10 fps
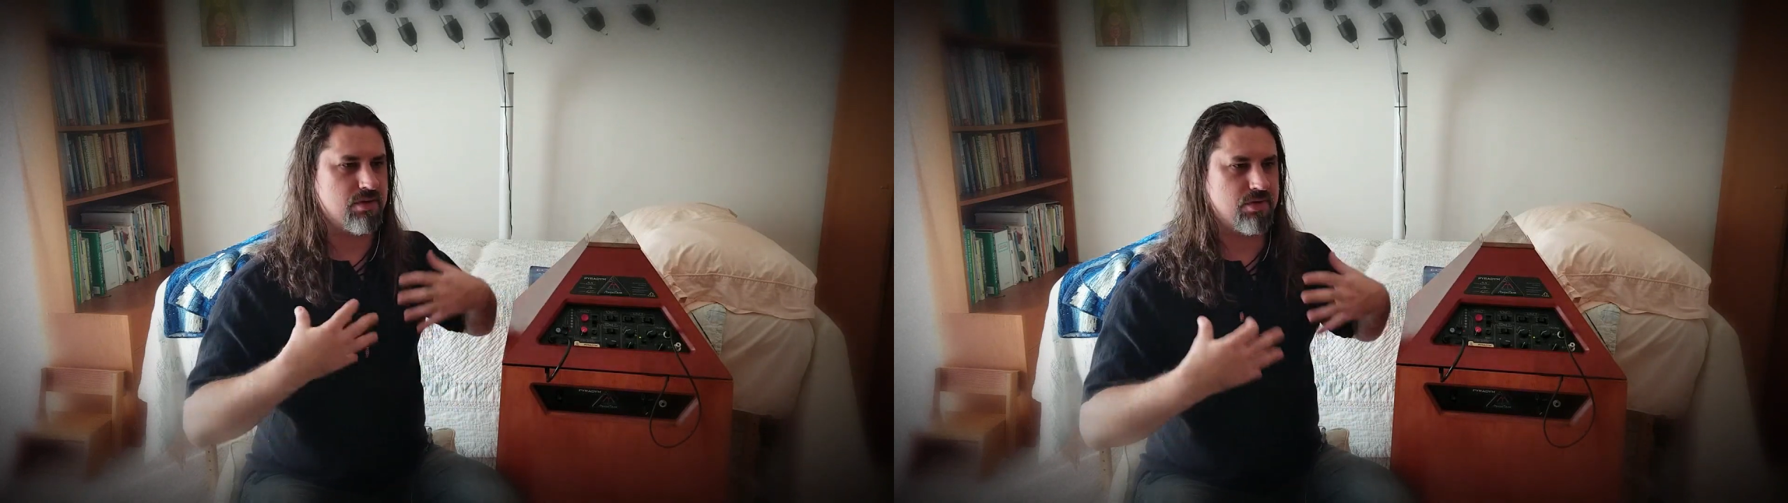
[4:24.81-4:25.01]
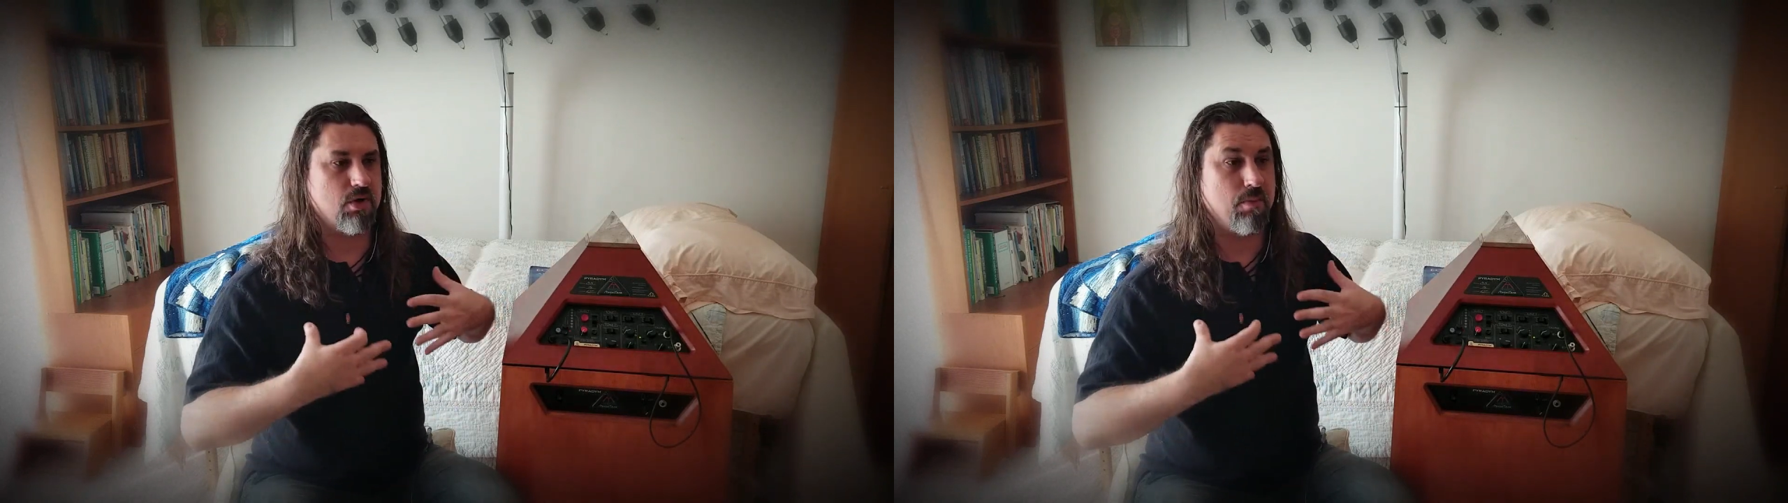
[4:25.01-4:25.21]

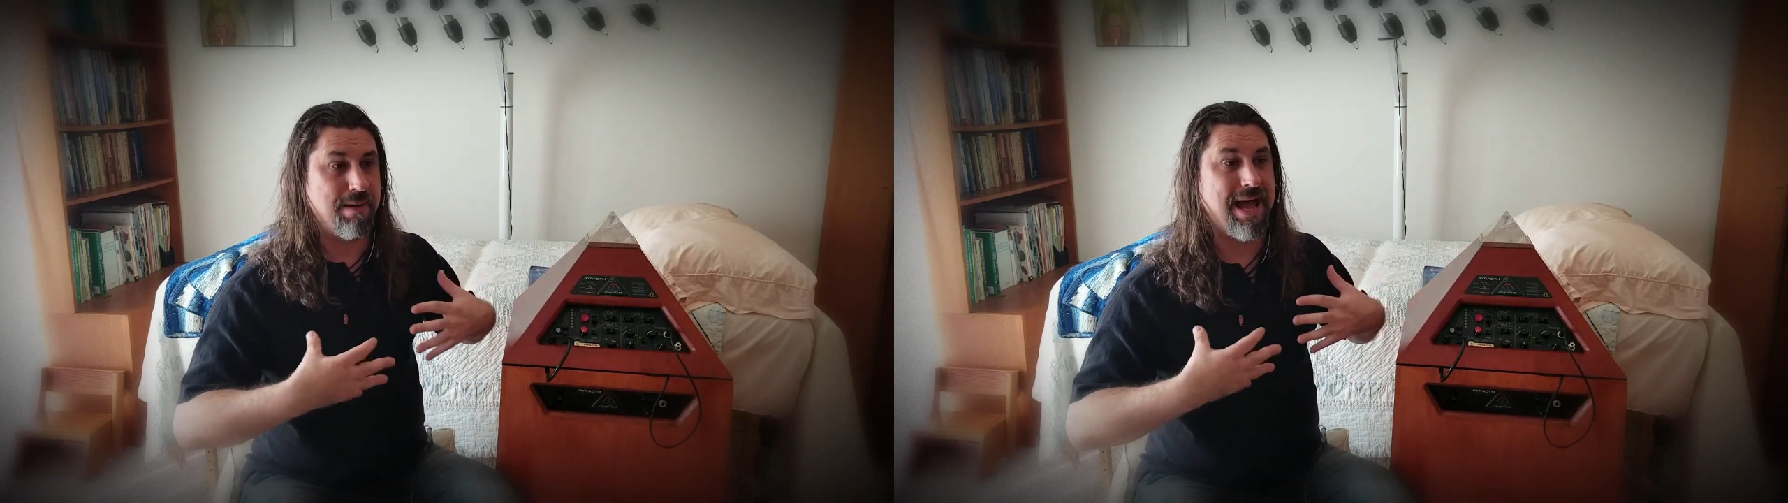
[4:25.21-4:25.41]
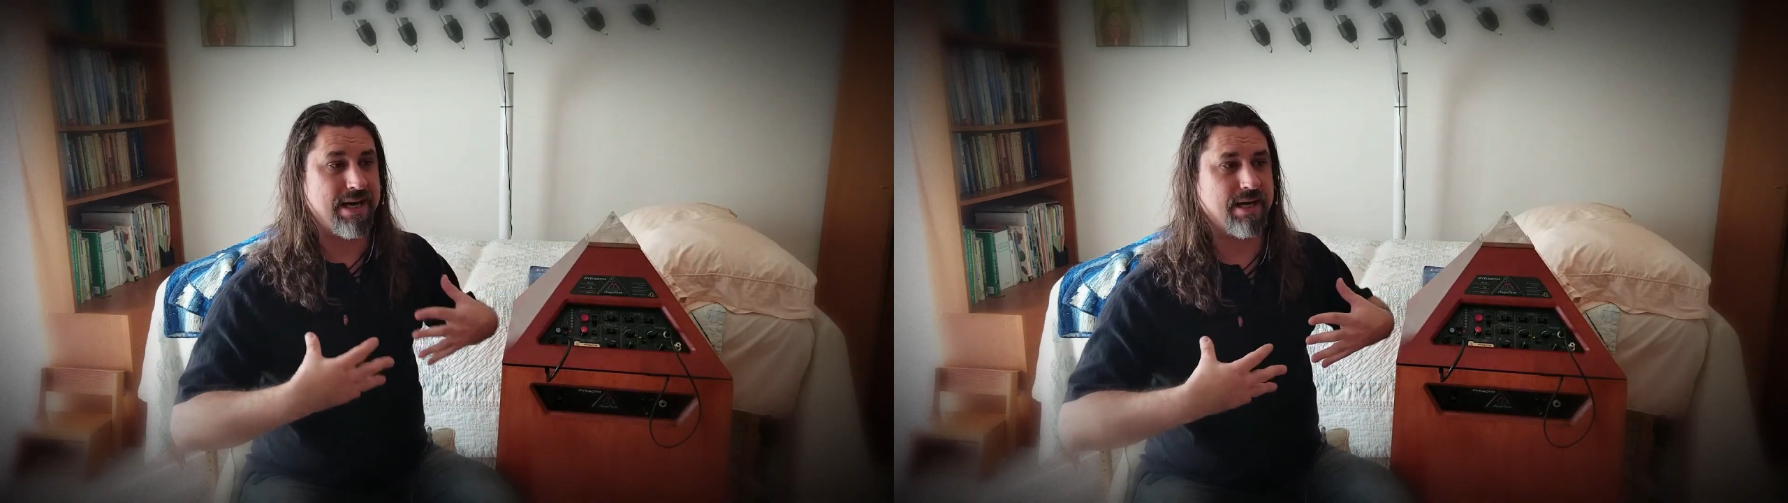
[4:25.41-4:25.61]

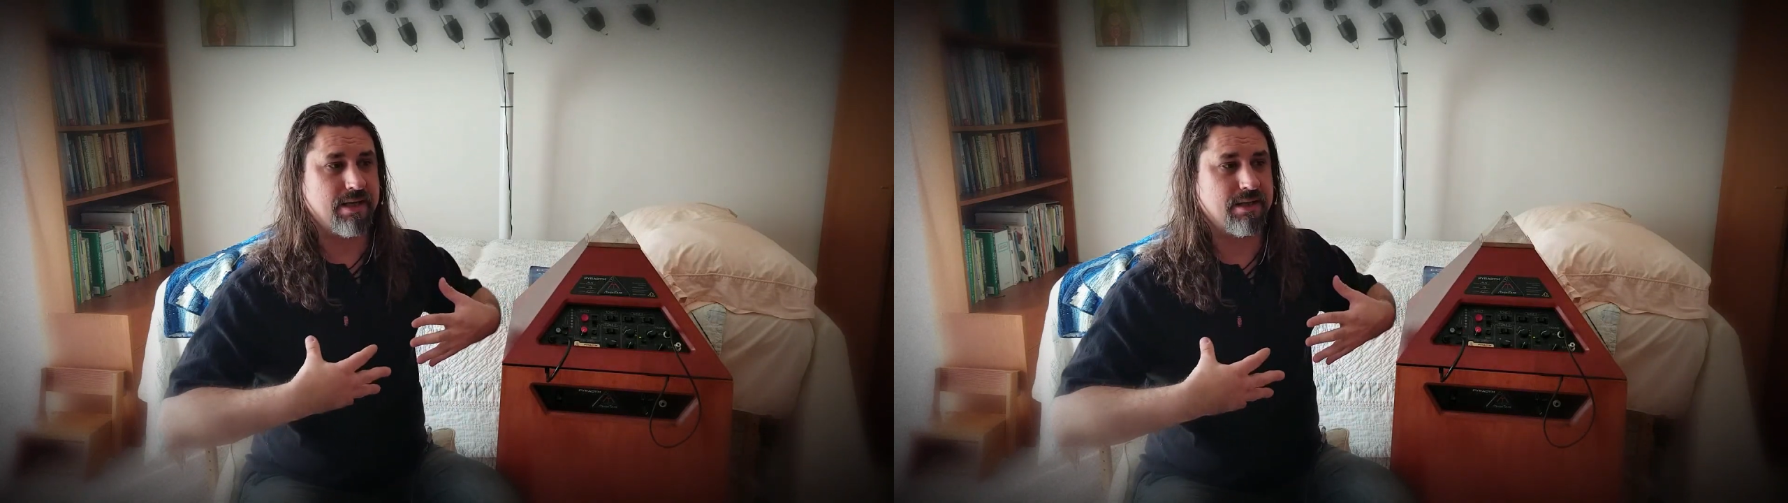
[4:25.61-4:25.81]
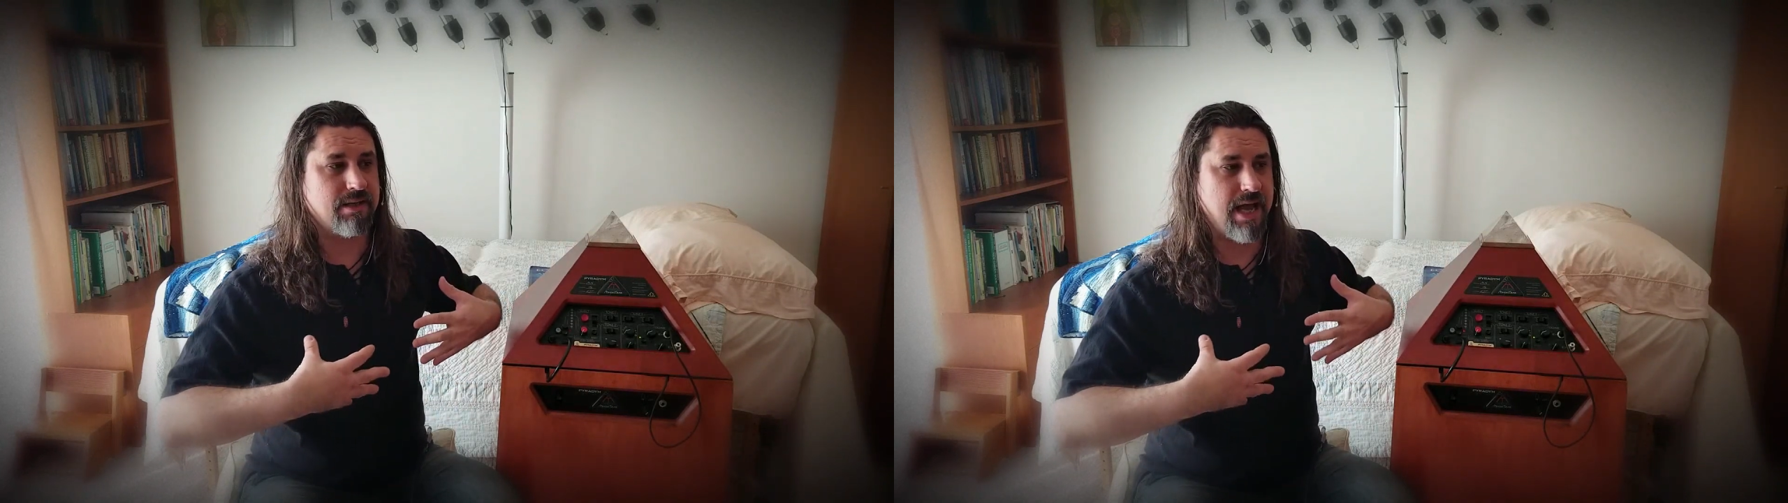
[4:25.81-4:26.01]
somatic
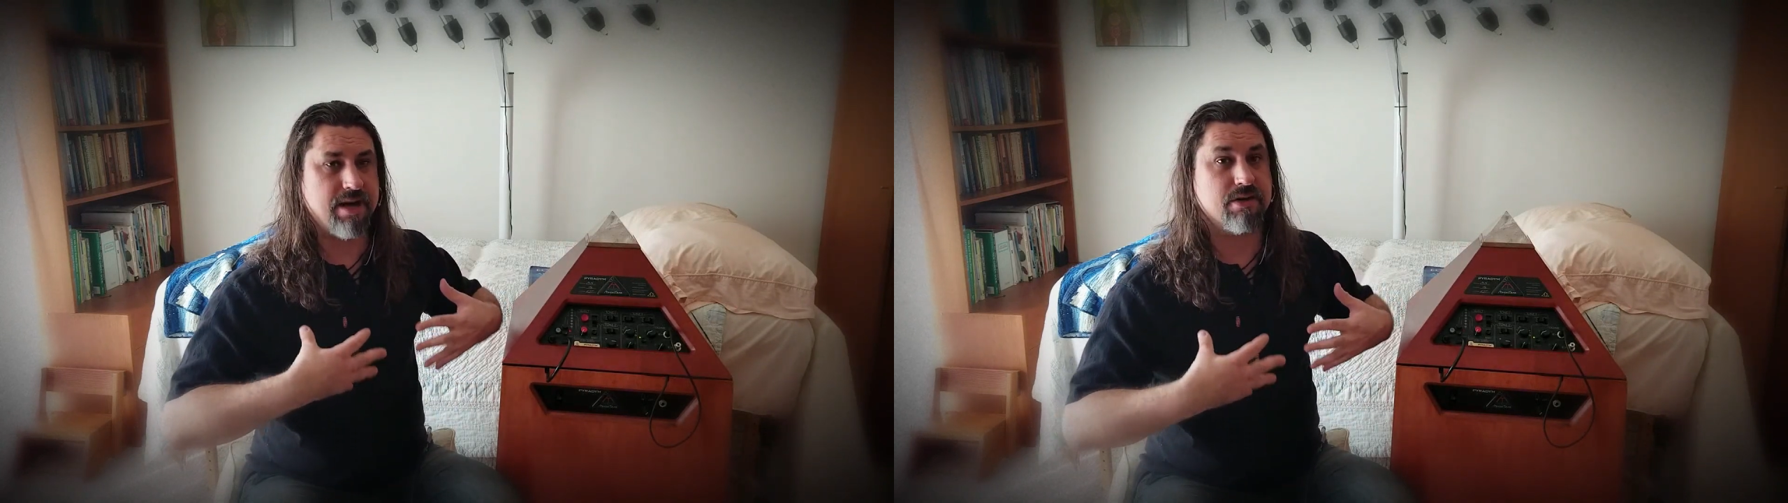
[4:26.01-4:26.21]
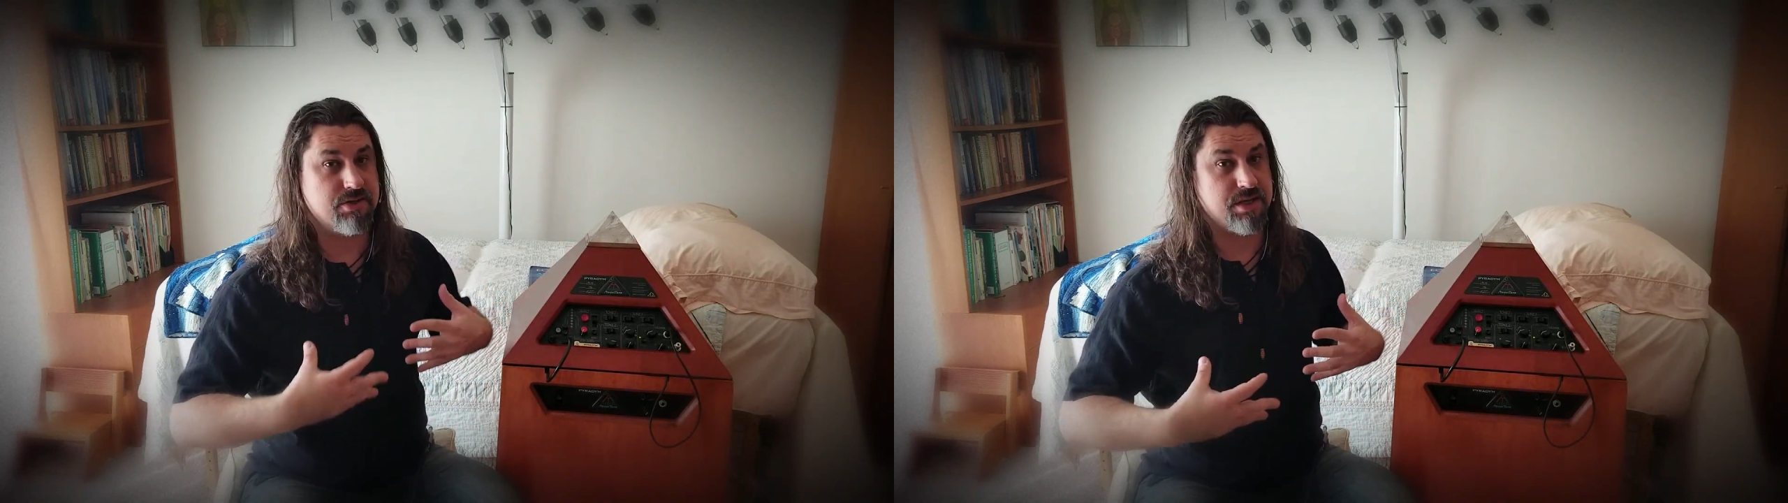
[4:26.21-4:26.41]

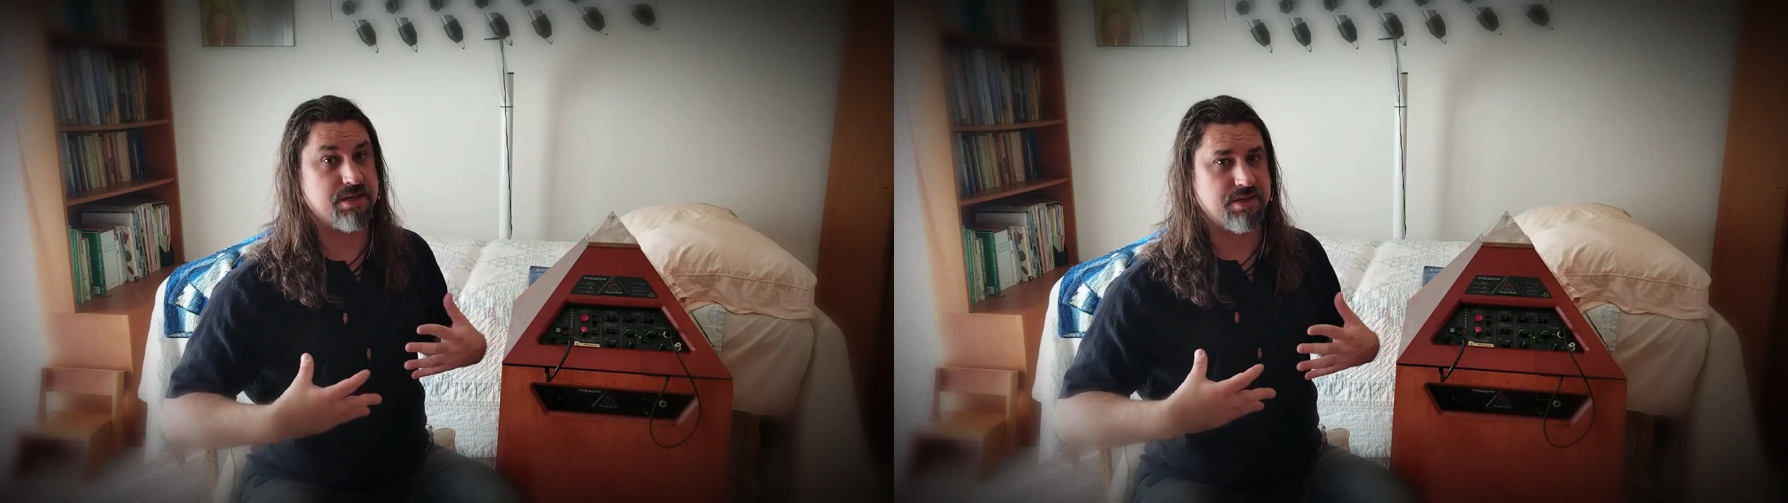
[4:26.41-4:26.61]
energy